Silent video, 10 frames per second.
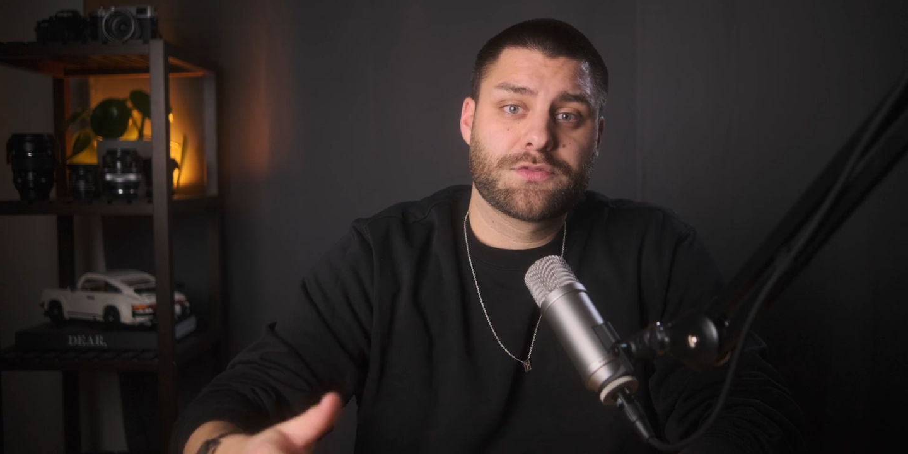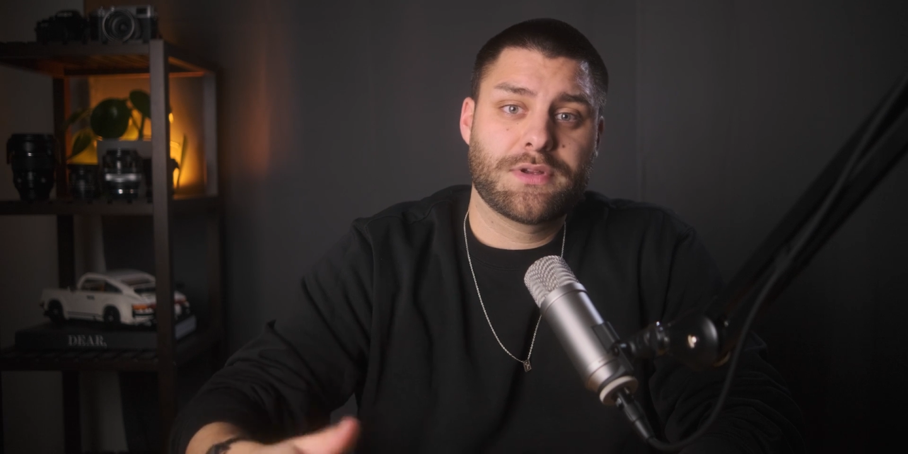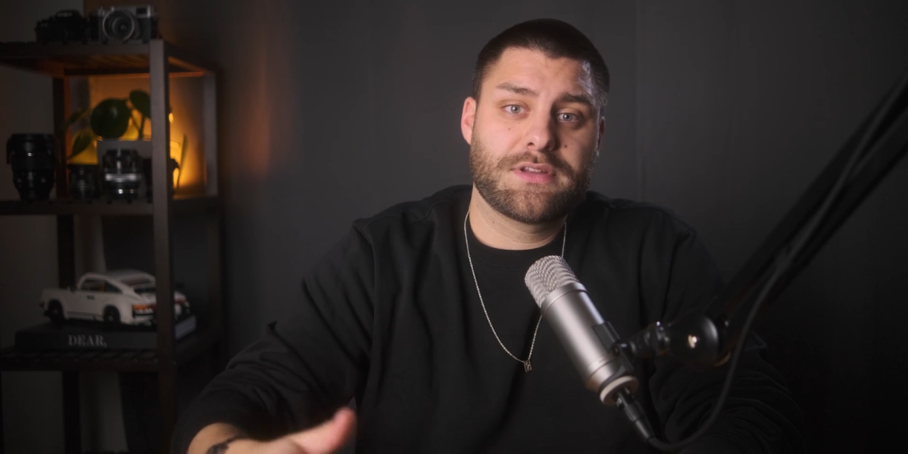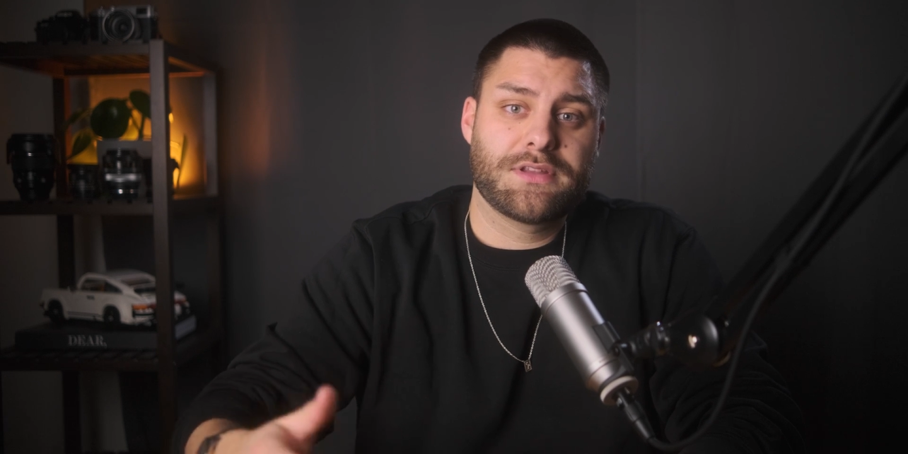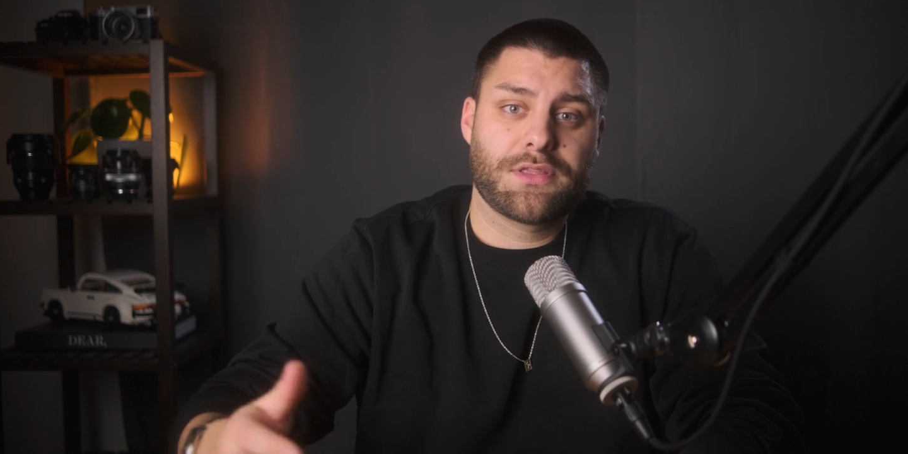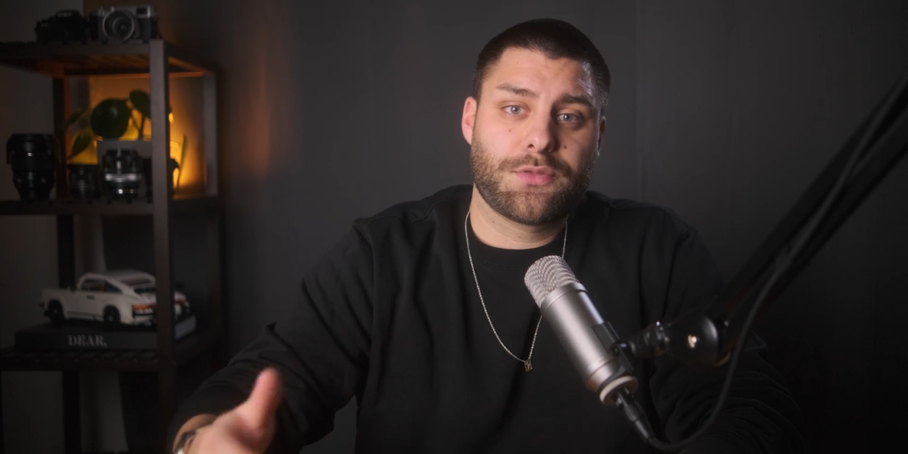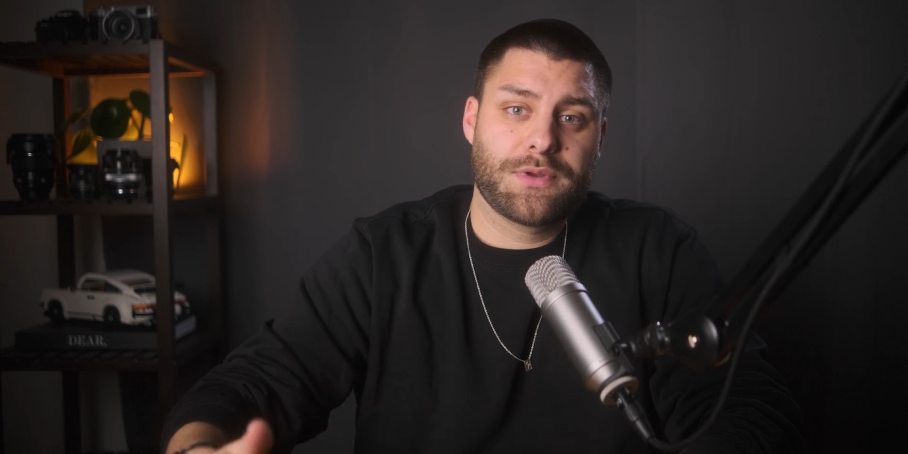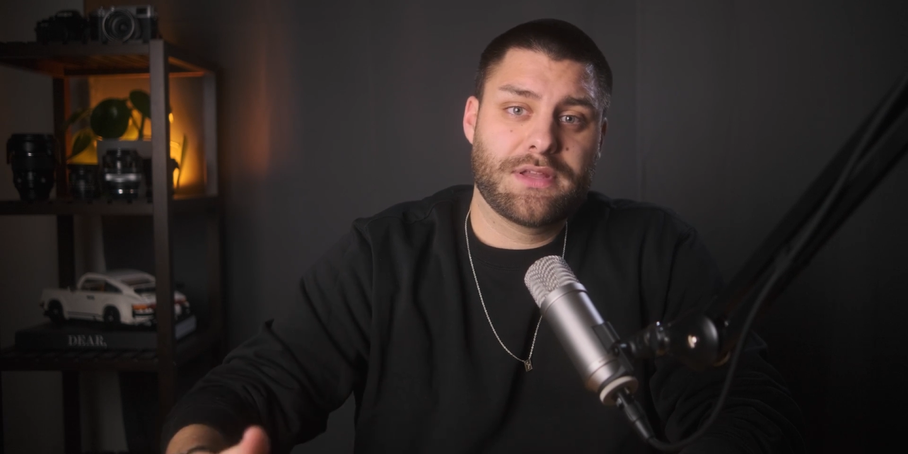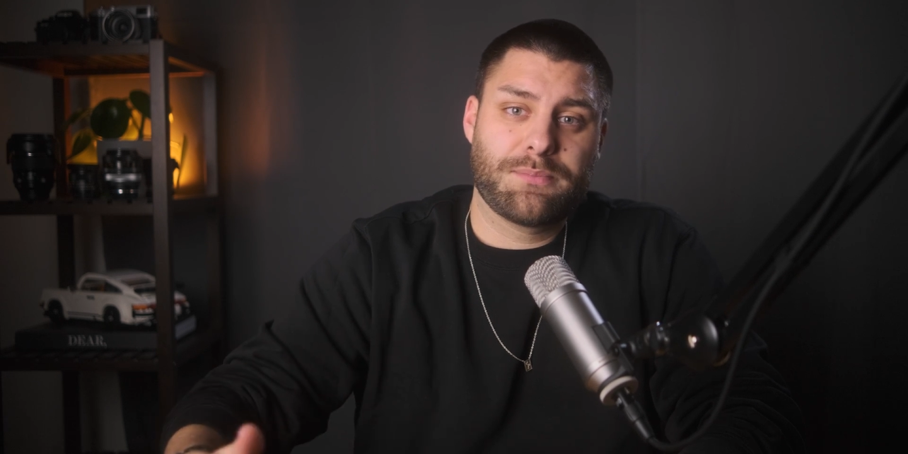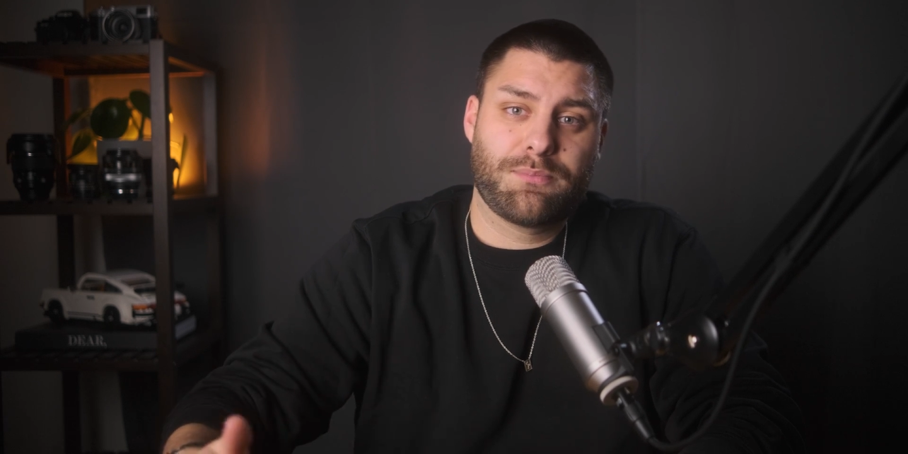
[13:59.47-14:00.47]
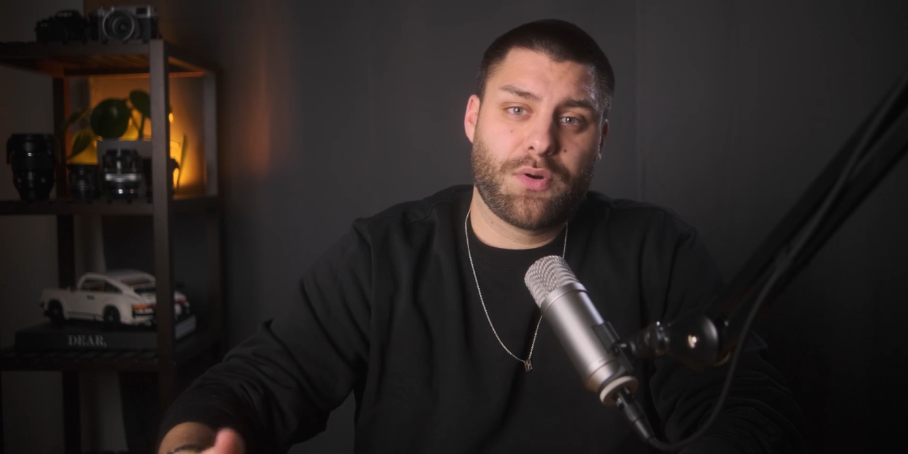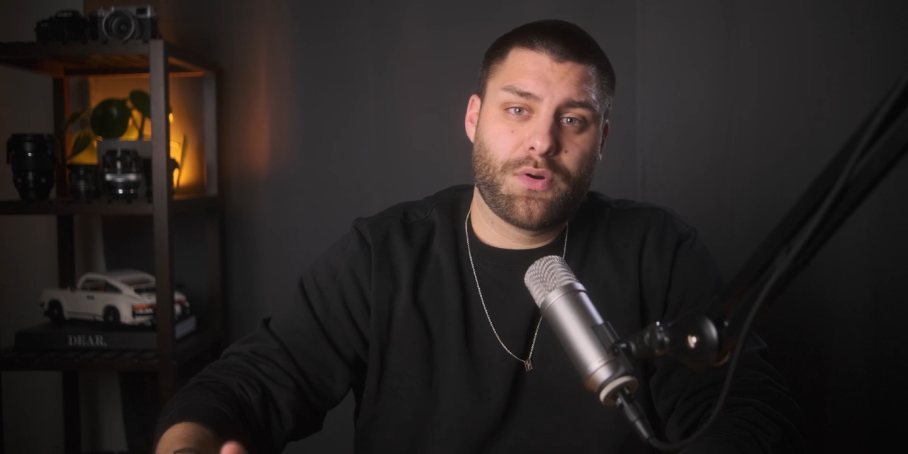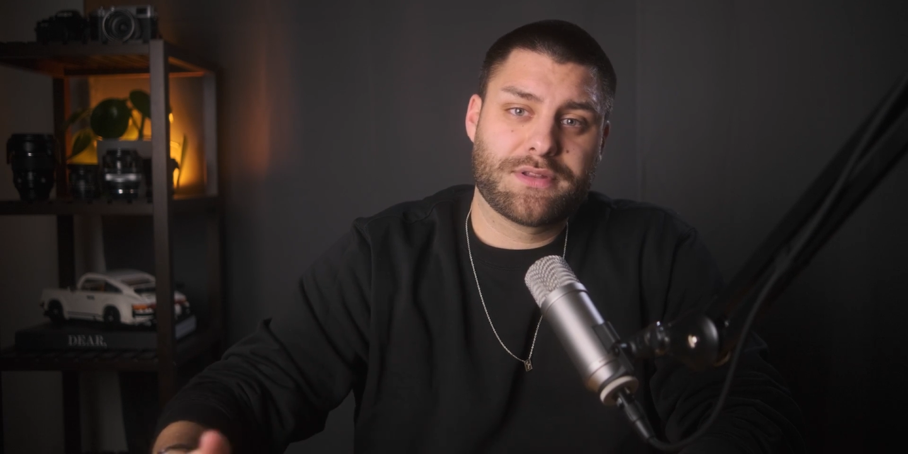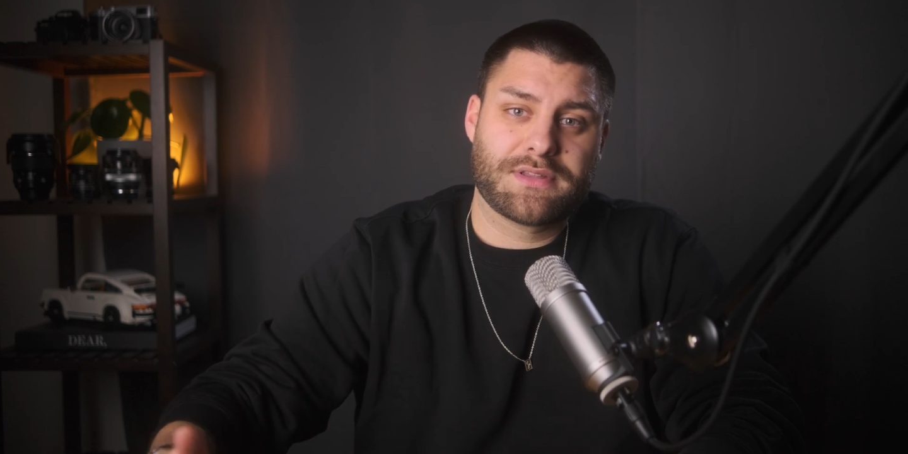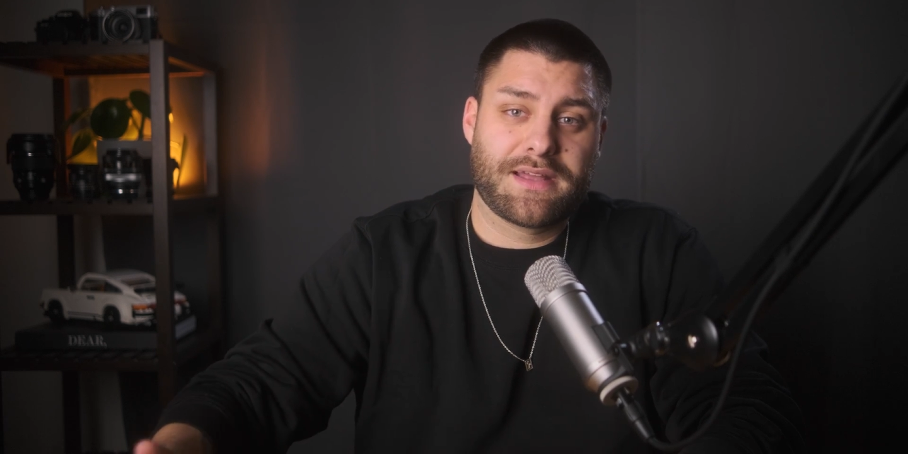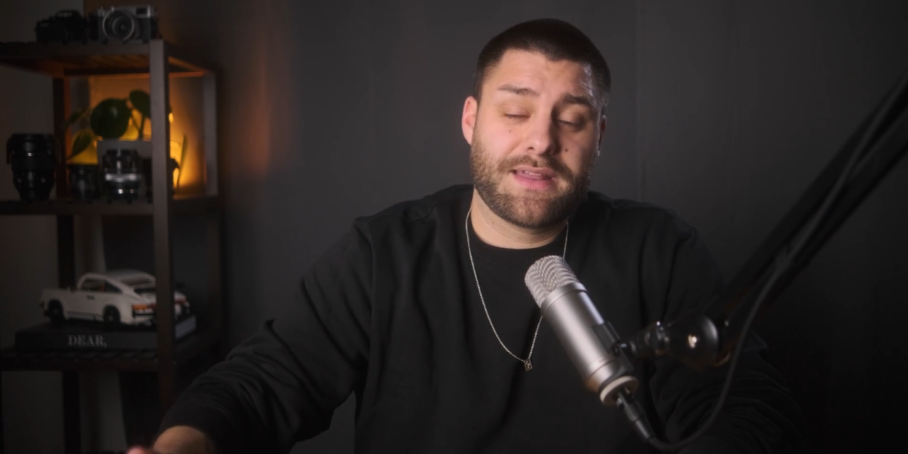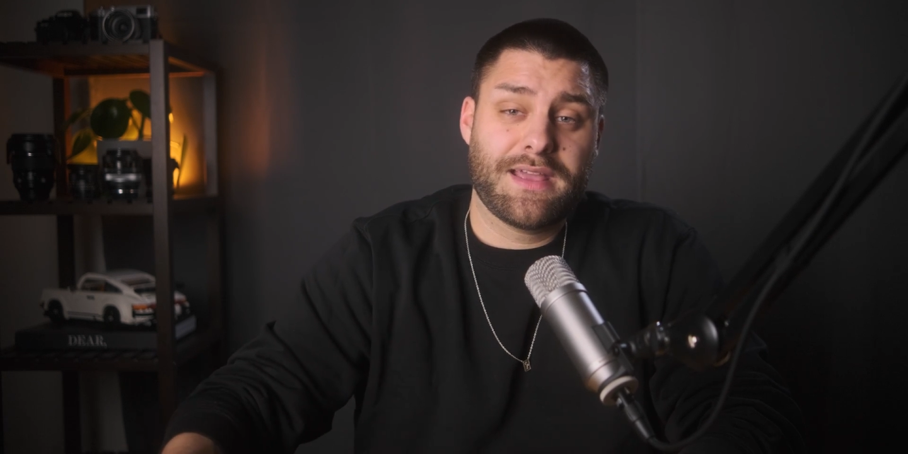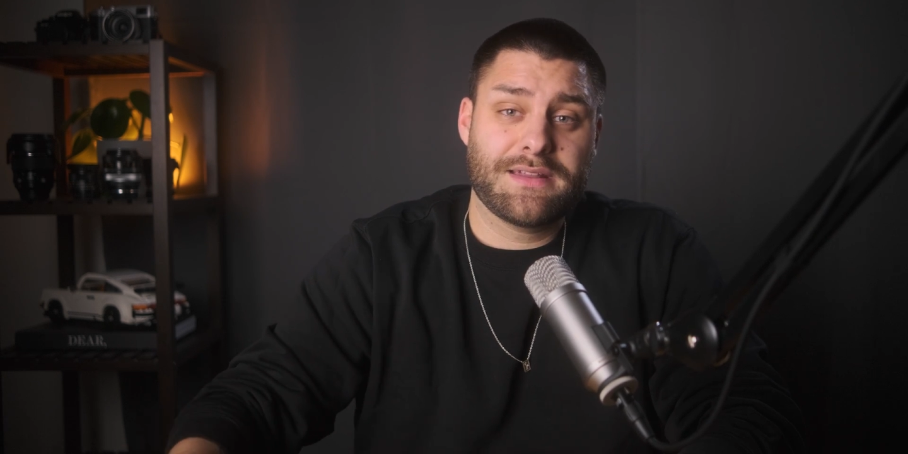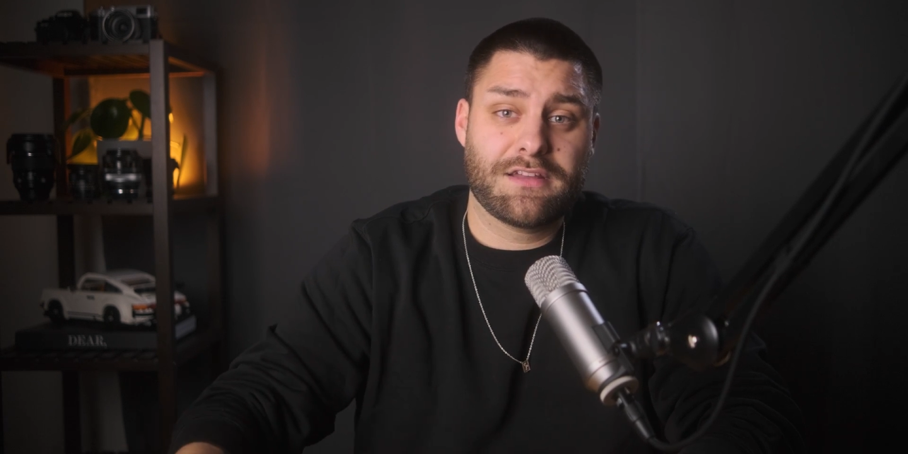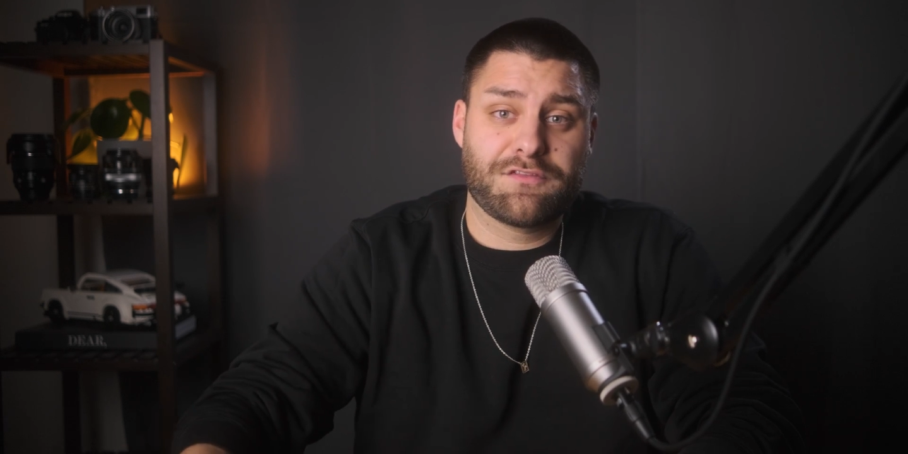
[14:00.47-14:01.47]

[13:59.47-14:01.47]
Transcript: 23.98